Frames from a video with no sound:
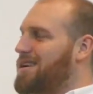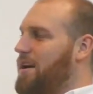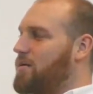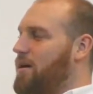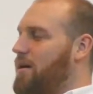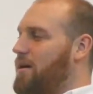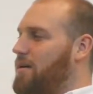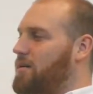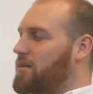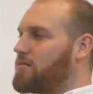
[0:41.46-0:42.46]
I
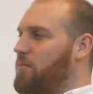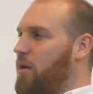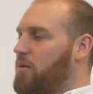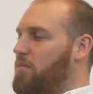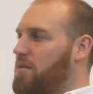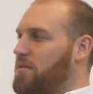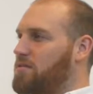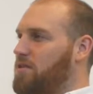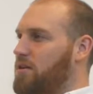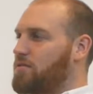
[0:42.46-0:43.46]
got inspired by this
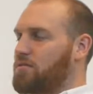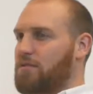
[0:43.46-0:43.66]
Dutch